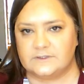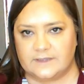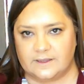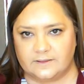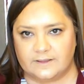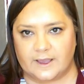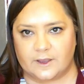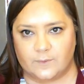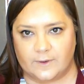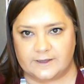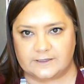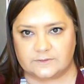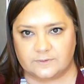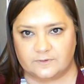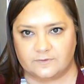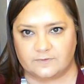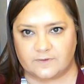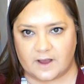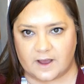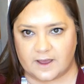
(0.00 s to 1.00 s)
Likewise with
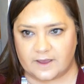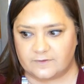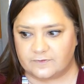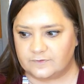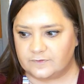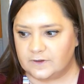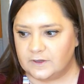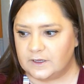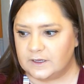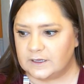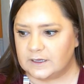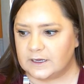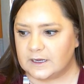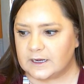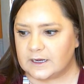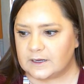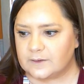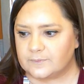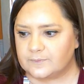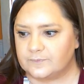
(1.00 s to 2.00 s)
5.
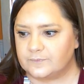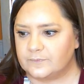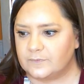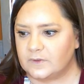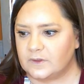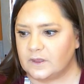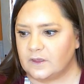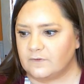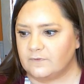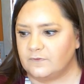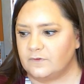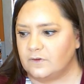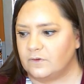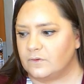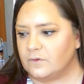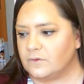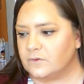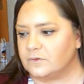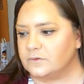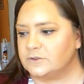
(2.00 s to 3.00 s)
If
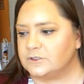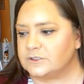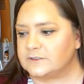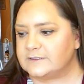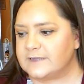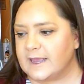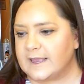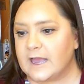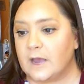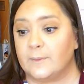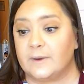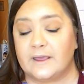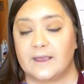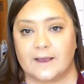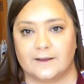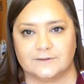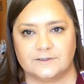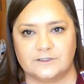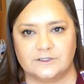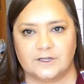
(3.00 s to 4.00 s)
you just take how many
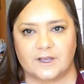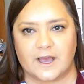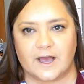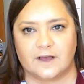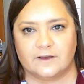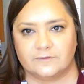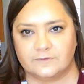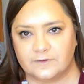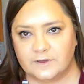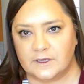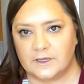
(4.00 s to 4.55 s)
ounces you have,